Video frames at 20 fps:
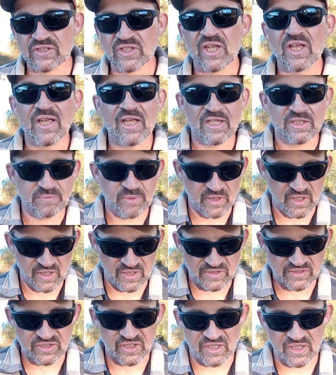is
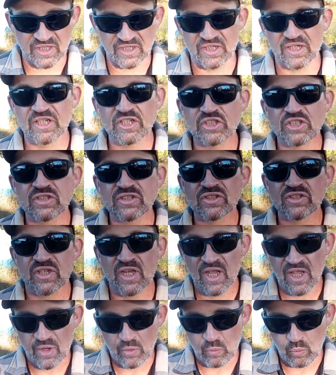because the
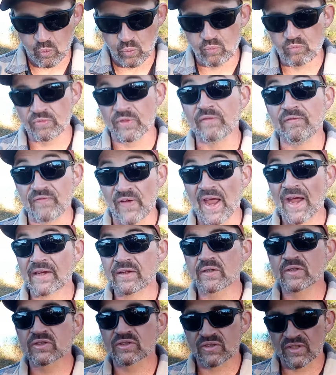conditions, the
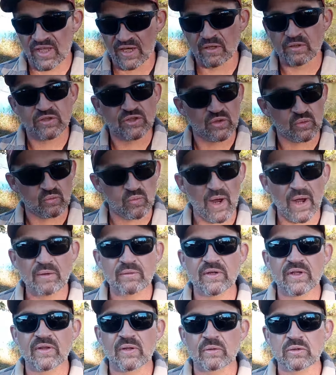factors that are
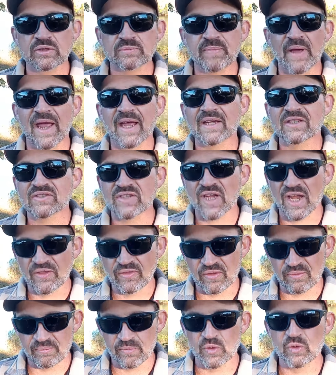surrounding those bass,
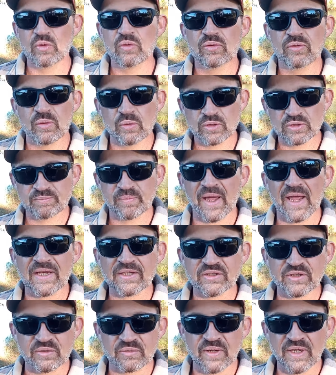and the mood those
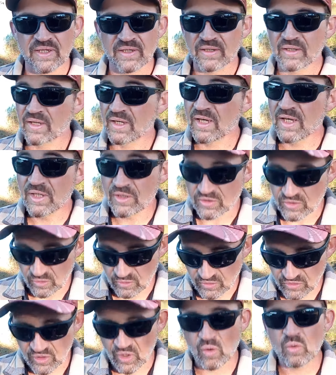bass are in.
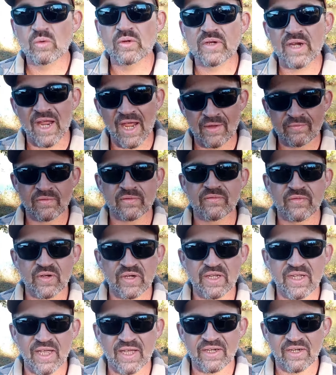So don't ever
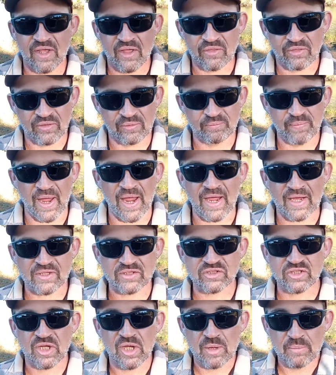forget the
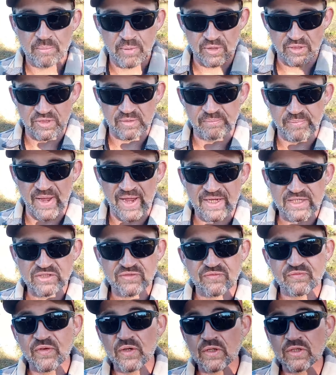bass. Put the
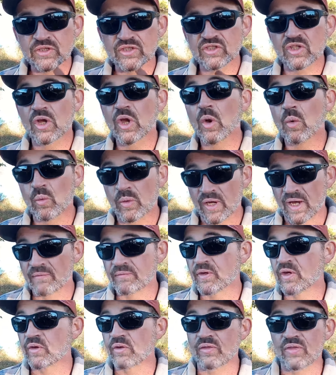bass first
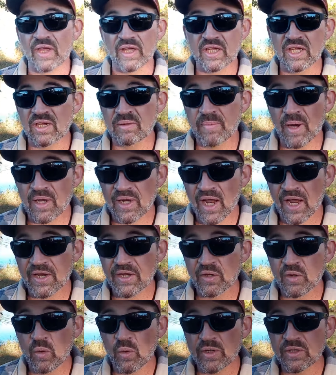whenever you're thinking about
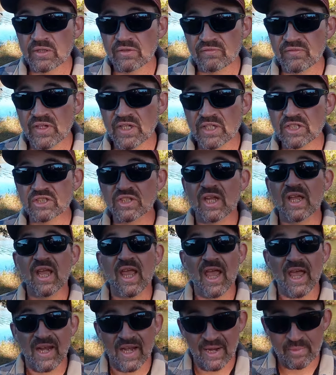how you're going to fish,
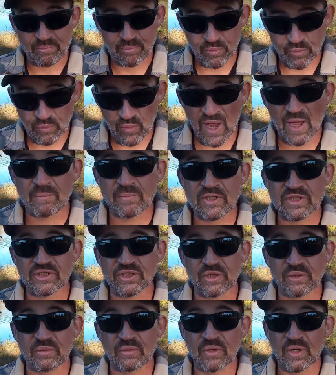and I
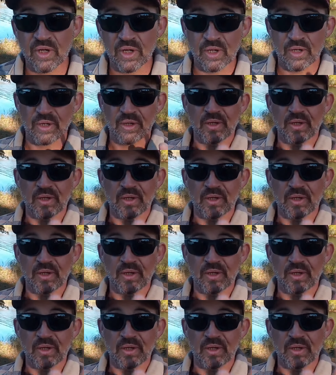promise you,